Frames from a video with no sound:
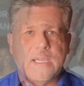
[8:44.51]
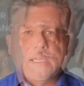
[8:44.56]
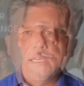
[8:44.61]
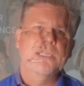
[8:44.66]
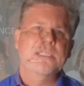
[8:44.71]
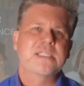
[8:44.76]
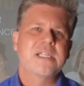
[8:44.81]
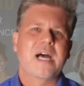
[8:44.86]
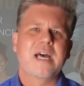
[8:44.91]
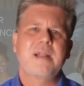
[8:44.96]

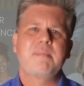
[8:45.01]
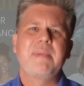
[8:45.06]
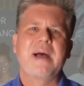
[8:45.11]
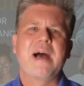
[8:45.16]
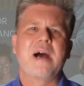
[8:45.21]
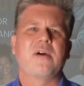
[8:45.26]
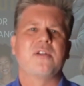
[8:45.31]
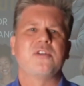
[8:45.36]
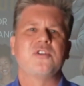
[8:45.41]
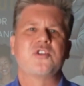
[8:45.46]
It's not
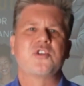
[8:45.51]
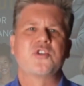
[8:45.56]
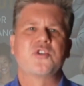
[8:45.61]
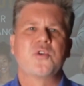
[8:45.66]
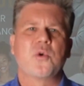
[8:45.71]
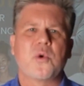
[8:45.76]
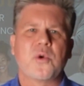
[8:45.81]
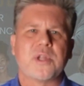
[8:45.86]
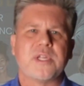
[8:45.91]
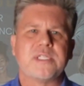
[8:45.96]
about
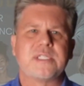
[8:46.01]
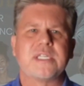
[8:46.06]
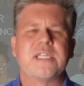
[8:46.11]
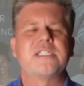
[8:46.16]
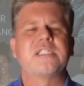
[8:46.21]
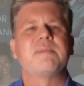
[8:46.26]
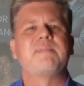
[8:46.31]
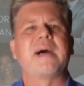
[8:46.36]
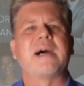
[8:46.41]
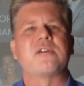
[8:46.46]
shortage,
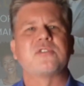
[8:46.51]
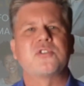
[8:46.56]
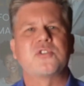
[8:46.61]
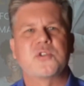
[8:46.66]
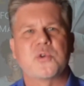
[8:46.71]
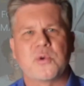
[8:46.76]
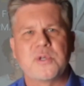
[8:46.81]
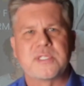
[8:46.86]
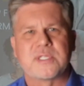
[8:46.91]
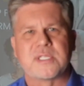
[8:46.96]
it's about
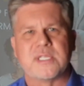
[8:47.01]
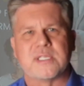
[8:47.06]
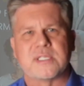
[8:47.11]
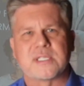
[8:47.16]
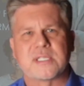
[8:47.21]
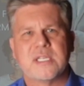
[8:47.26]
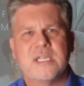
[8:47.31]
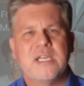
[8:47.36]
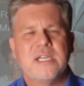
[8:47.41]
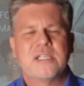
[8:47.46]
choices.